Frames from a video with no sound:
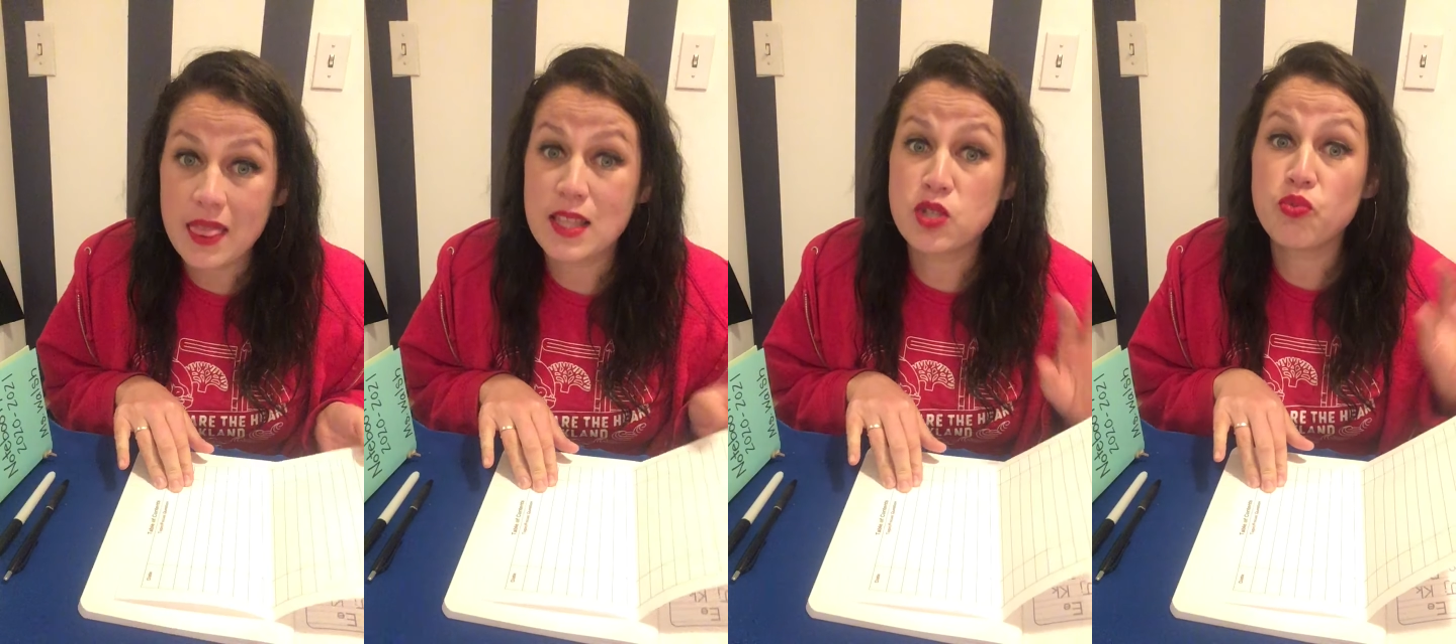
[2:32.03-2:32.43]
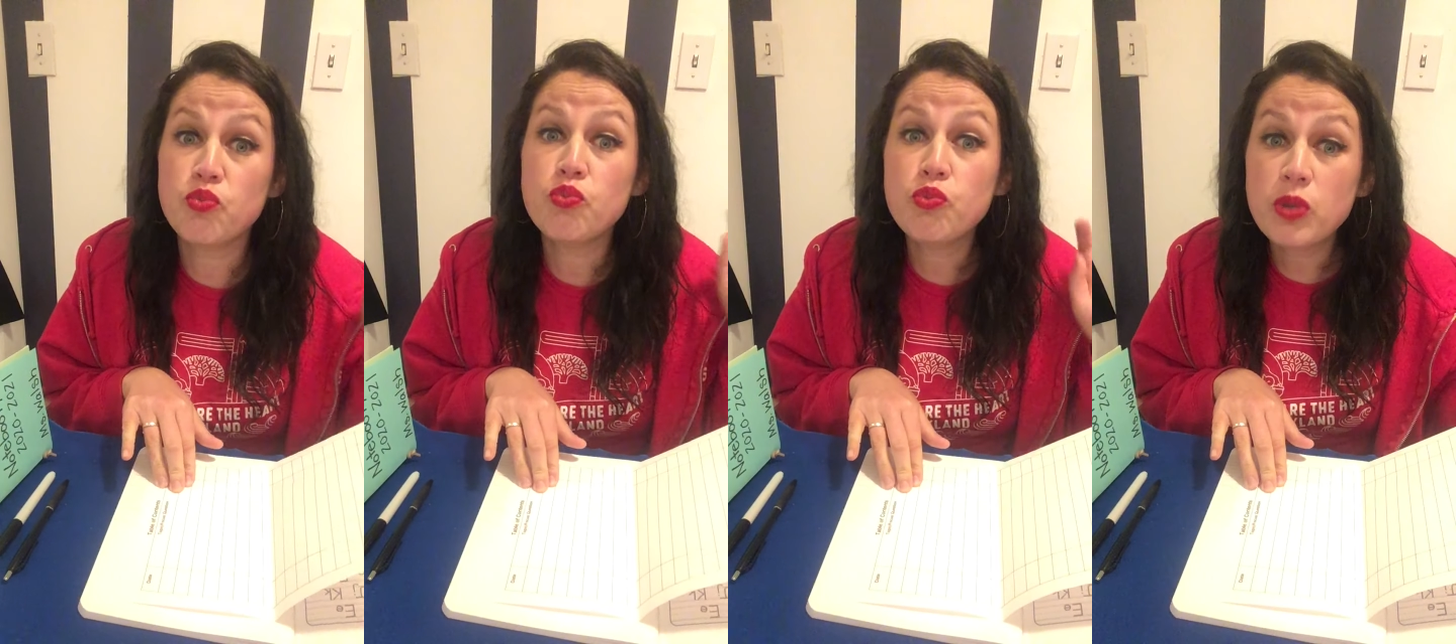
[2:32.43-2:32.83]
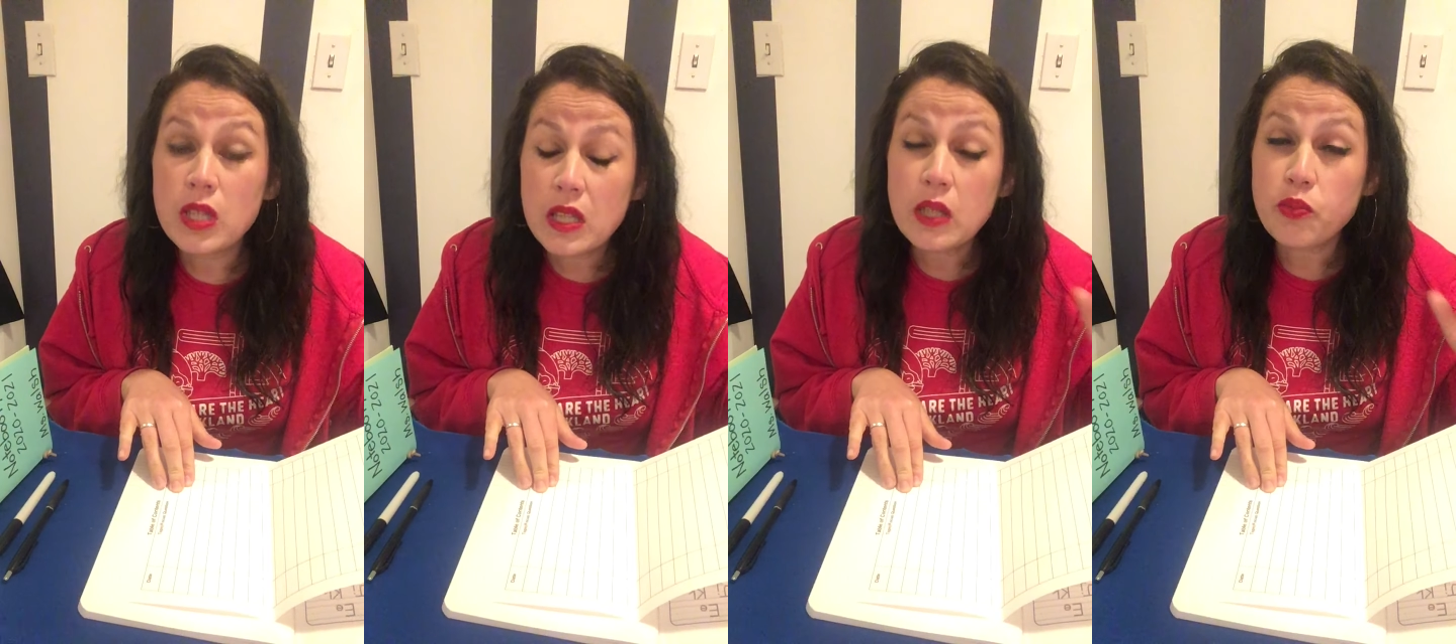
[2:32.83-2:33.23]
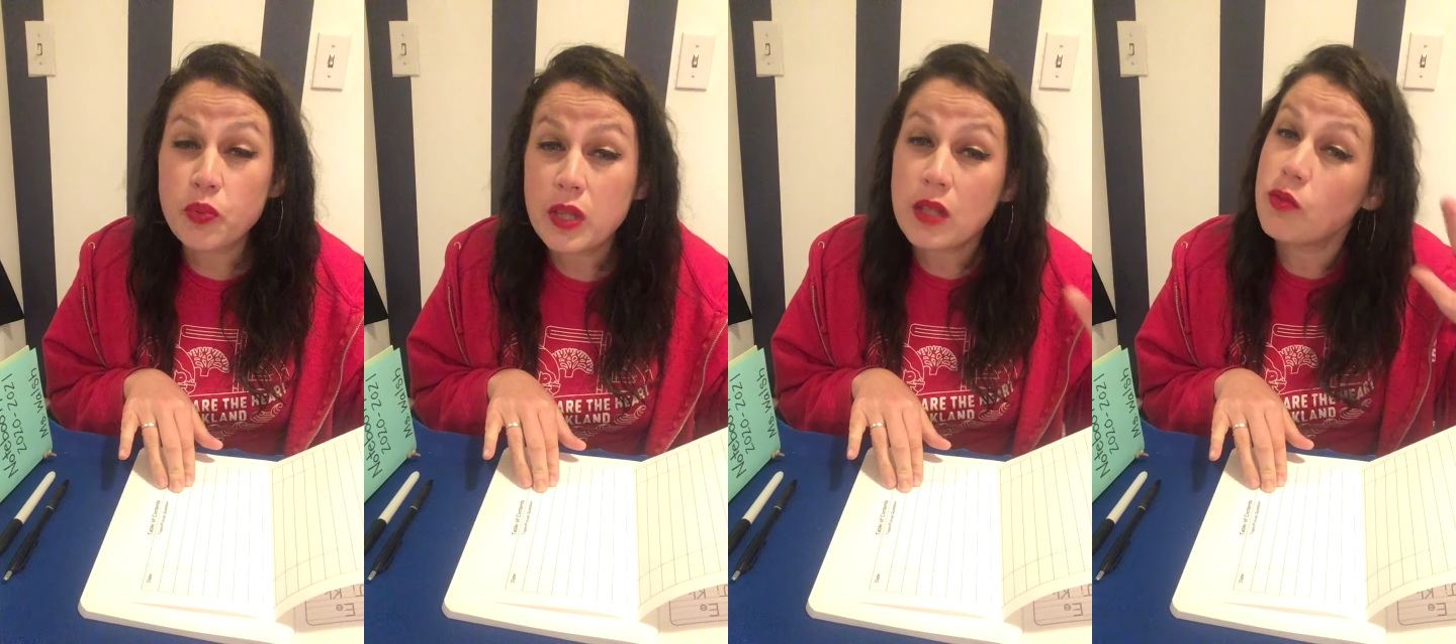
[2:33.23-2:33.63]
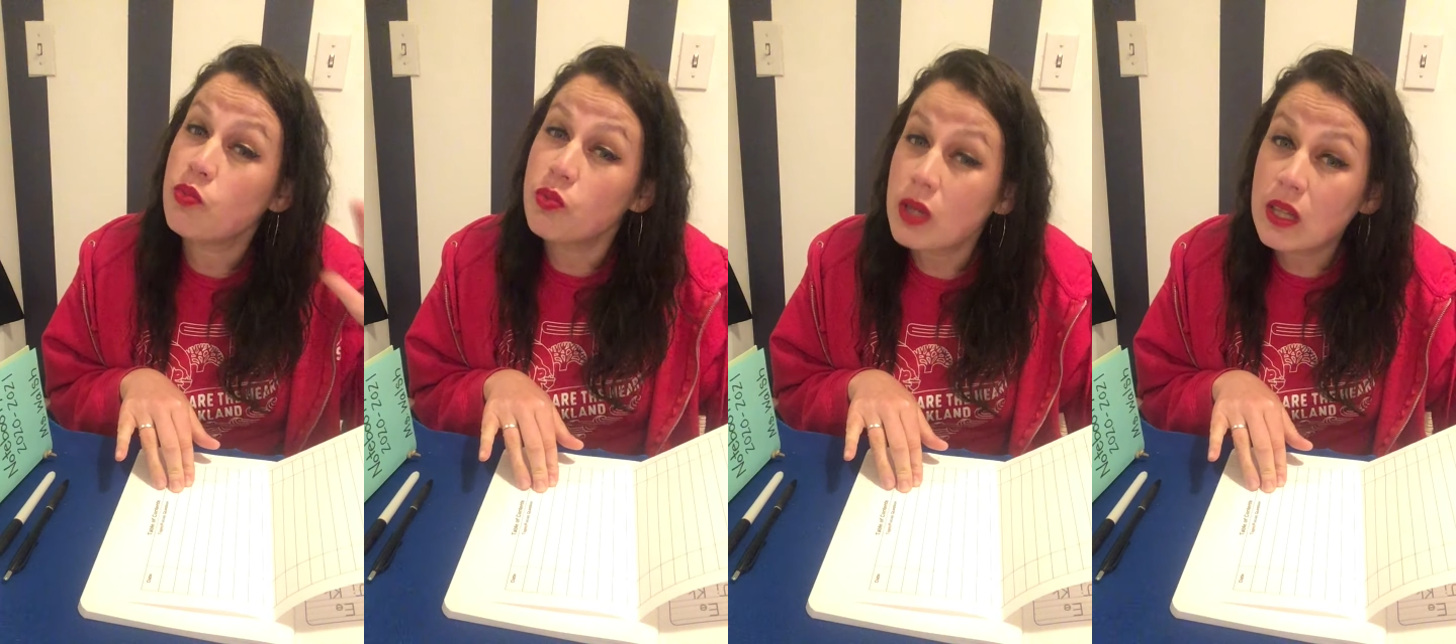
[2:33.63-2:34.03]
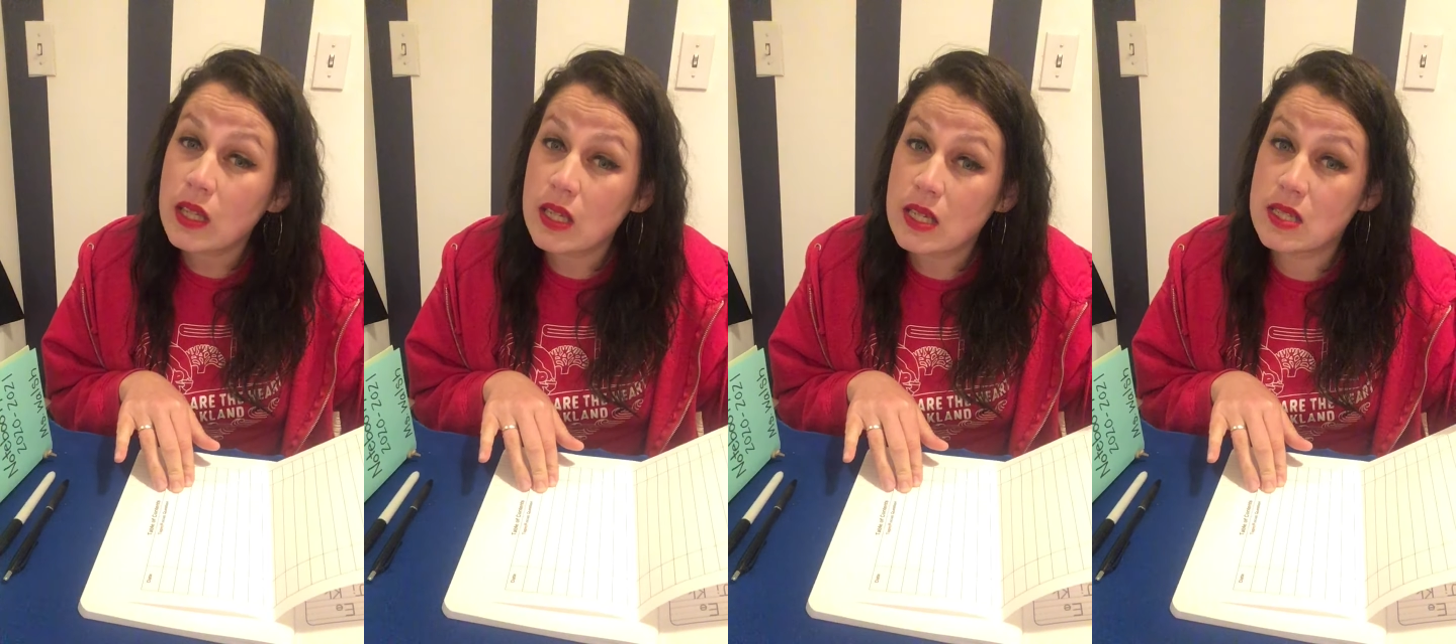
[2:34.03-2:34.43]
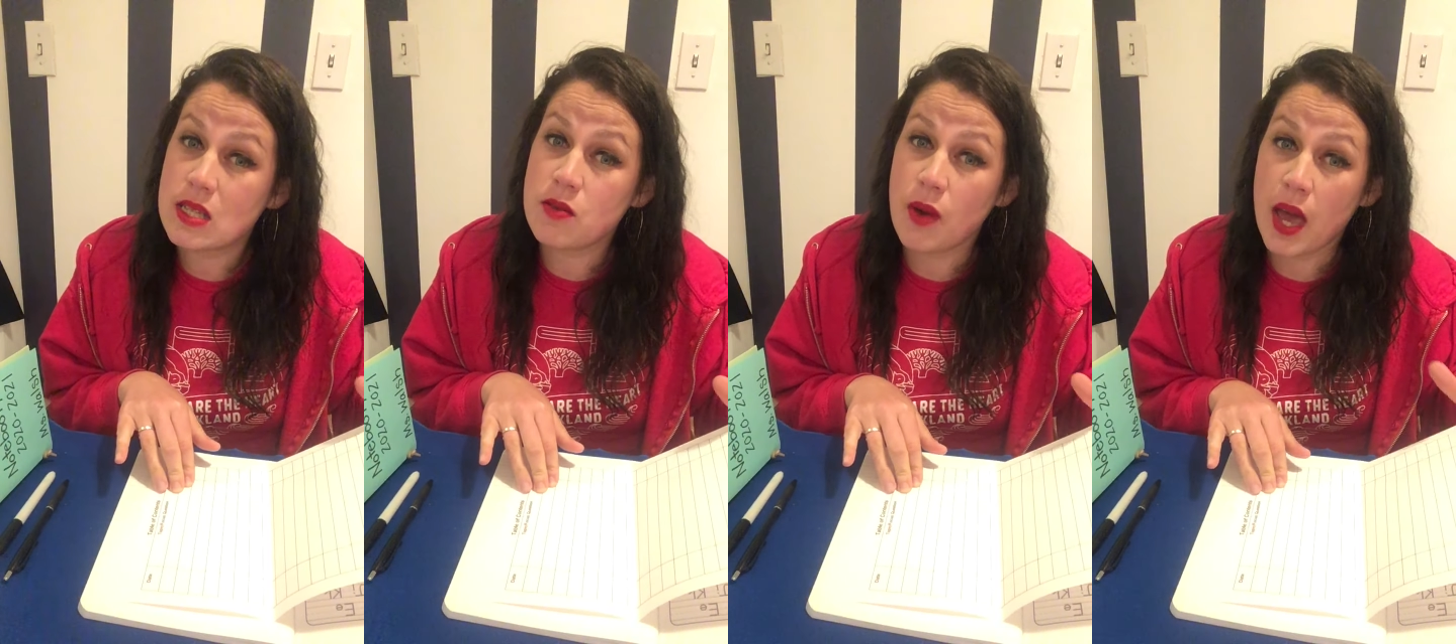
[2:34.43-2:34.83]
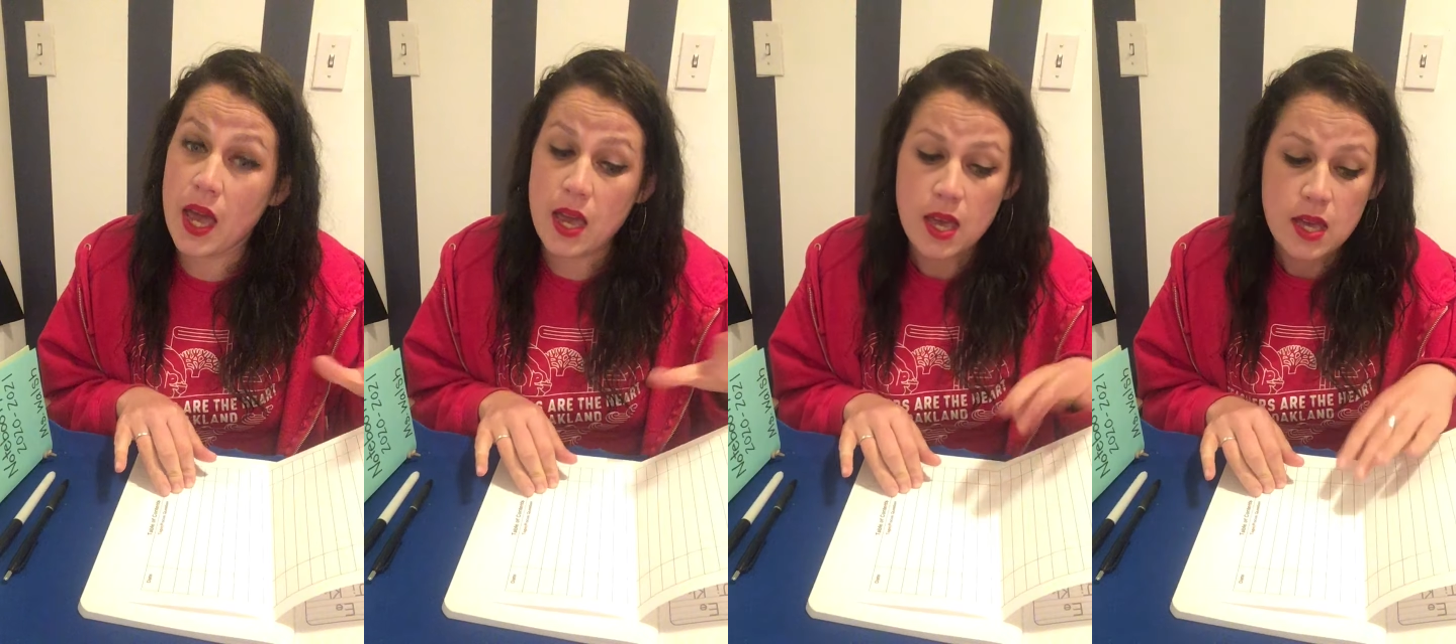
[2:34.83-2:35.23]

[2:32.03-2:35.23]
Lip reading: That's a really, really, really easy way